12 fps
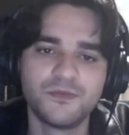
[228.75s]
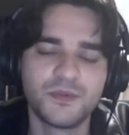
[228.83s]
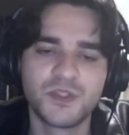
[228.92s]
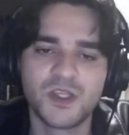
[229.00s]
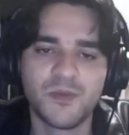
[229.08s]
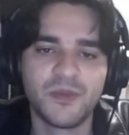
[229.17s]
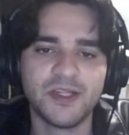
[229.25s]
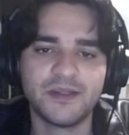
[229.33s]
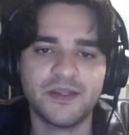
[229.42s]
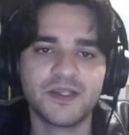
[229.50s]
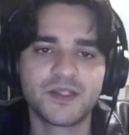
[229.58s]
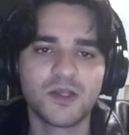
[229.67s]
Something like
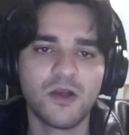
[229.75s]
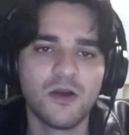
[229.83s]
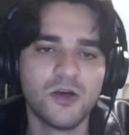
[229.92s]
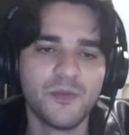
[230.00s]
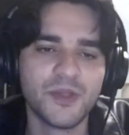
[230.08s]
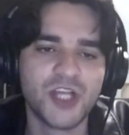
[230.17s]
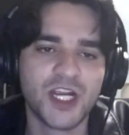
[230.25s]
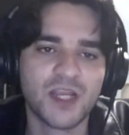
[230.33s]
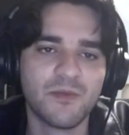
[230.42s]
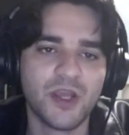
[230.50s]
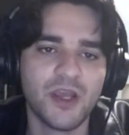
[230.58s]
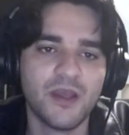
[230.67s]
this. Oh, let me check him
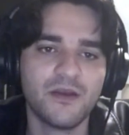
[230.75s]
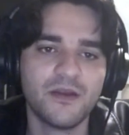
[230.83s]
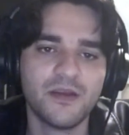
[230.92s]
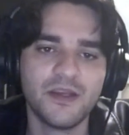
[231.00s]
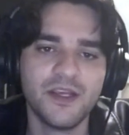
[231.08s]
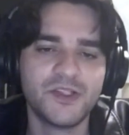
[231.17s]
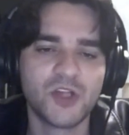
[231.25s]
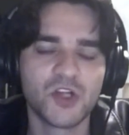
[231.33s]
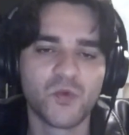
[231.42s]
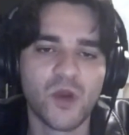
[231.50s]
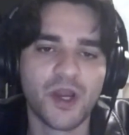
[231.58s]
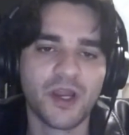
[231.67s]
again. He starts
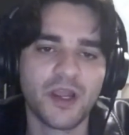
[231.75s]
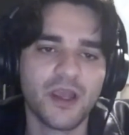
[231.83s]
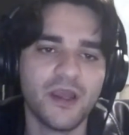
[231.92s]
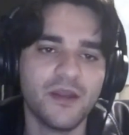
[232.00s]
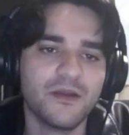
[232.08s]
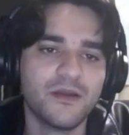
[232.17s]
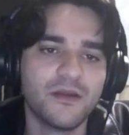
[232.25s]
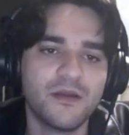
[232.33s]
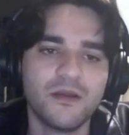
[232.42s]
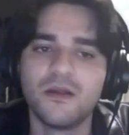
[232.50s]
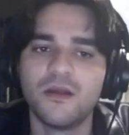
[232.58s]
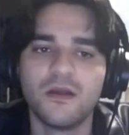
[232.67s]
running again.
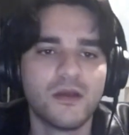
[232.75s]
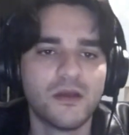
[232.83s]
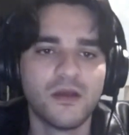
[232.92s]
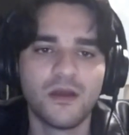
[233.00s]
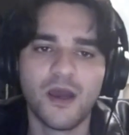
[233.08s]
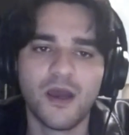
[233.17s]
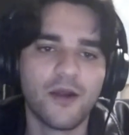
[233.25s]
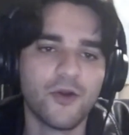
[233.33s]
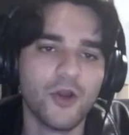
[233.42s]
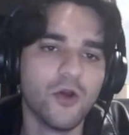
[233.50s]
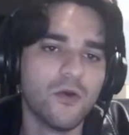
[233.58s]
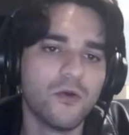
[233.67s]
I don't
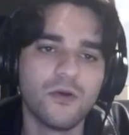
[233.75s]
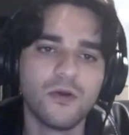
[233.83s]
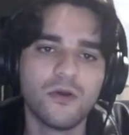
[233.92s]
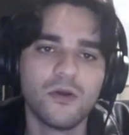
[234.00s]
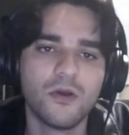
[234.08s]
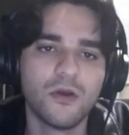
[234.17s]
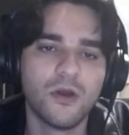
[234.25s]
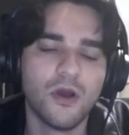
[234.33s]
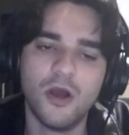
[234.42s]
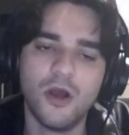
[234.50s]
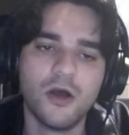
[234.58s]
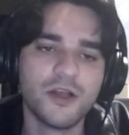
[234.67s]
know.
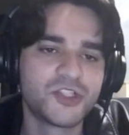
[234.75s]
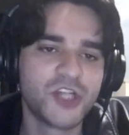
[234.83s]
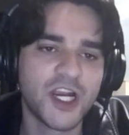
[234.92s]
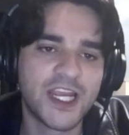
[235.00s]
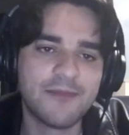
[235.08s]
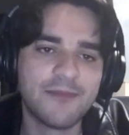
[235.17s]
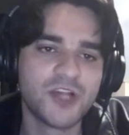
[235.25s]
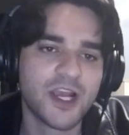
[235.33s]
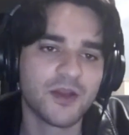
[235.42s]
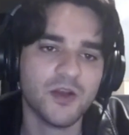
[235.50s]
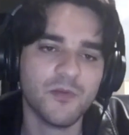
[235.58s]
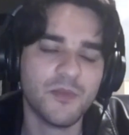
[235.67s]
Let's keep
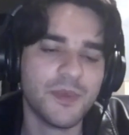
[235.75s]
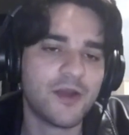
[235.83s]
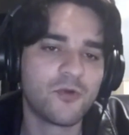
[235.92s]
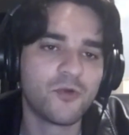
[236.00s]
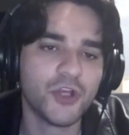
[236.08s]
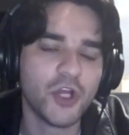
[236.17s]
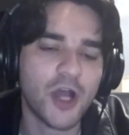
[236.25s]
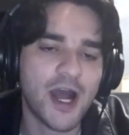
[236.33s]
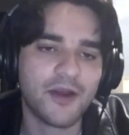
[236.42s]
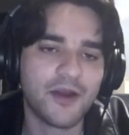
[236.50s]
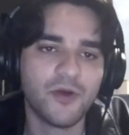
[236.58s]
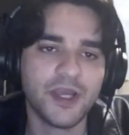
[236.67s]
checking him. They don't really know how
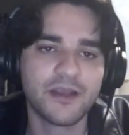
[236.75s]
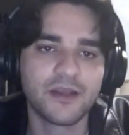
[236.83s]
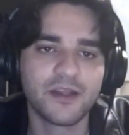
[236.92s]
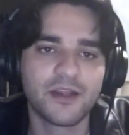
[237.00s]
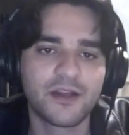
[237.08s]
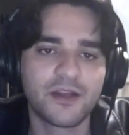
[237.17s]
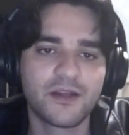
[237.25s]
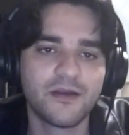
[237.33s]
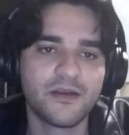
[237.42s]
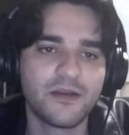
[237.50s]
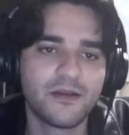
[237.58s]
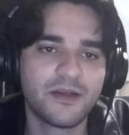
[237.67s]
to
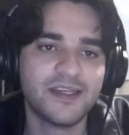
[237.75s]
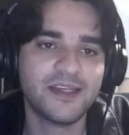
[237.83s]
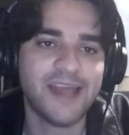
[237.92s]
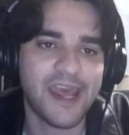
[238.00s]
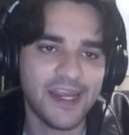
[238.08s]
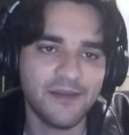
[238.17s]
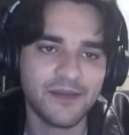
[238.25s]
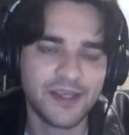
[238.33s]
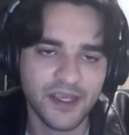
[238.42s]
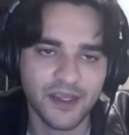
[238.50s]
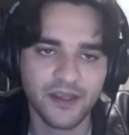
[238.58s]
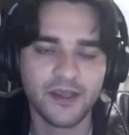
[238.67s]
contain the
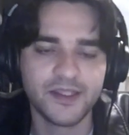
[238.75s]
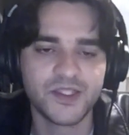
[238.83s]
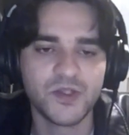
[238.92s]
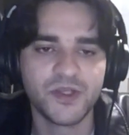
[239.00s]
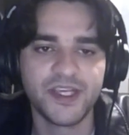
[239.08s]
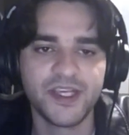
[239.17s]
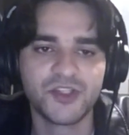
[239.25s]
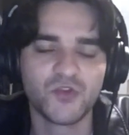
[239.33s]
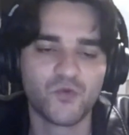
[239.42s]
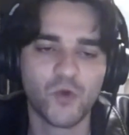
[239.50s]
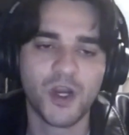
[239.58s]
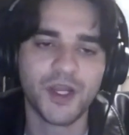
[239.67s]
king, and so the king's just
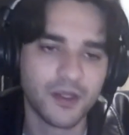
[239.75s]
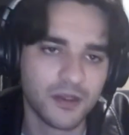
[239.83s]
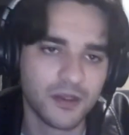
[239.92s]
running.